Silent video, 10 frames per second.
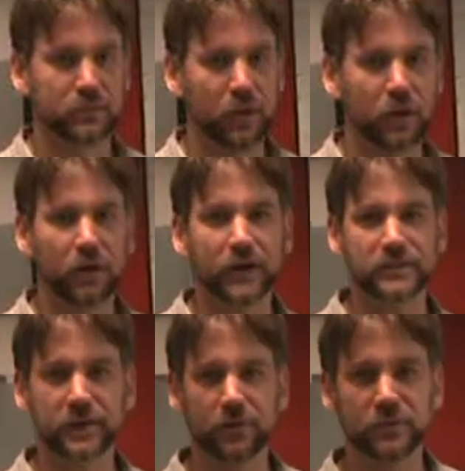Alright,
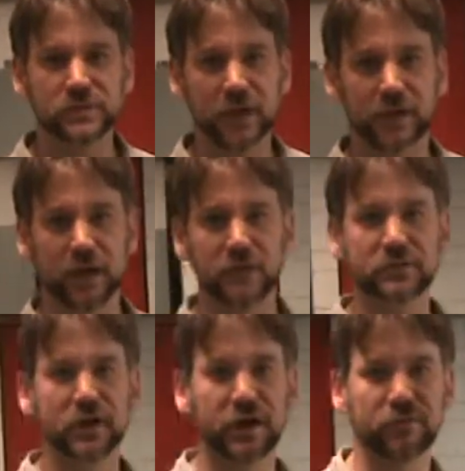today we're standing
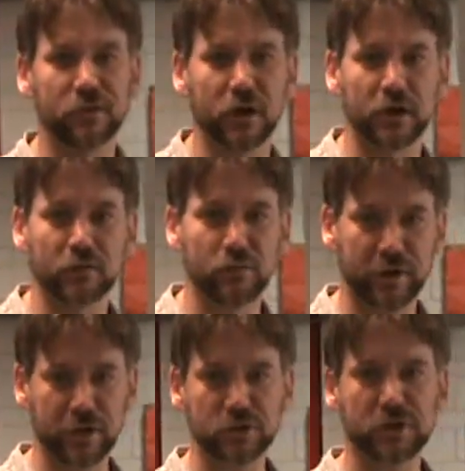outside of our
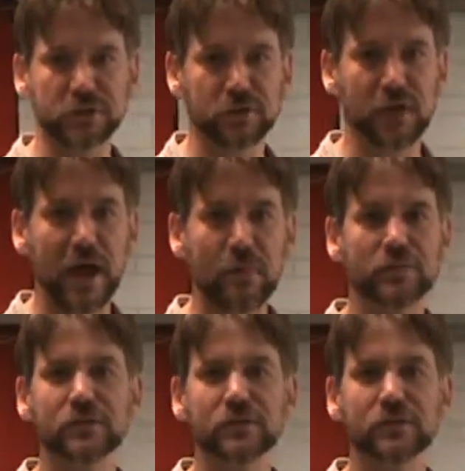radiotracer lab.